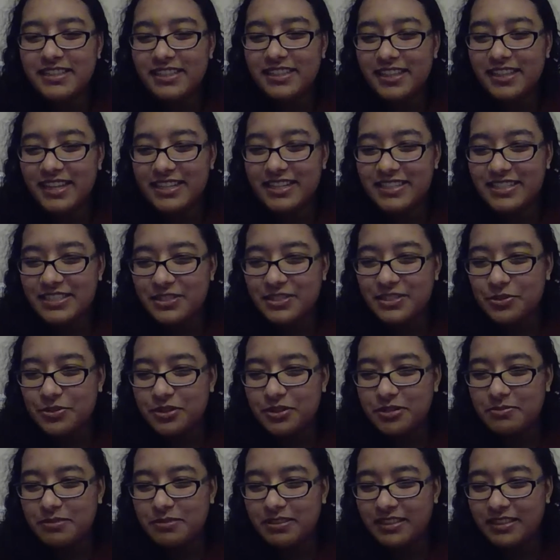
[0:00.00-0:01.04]

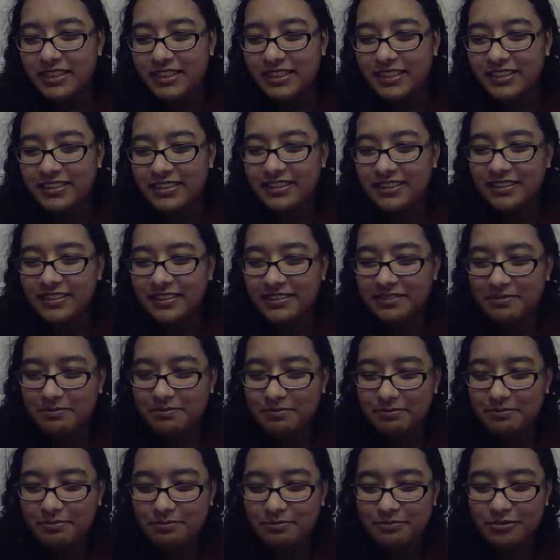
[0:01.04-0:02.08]
Discord, but like
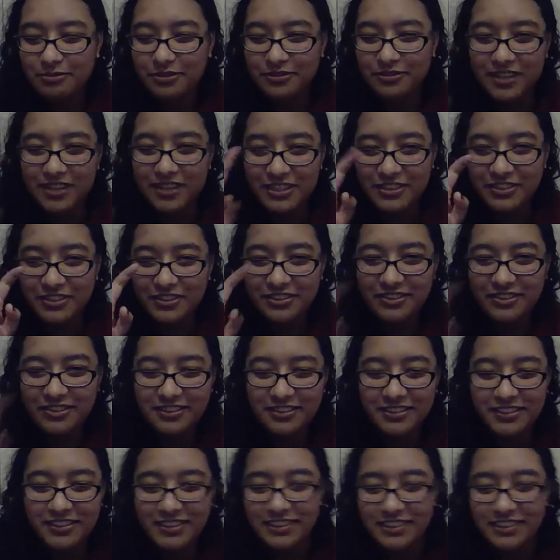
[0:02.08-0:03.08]
professional.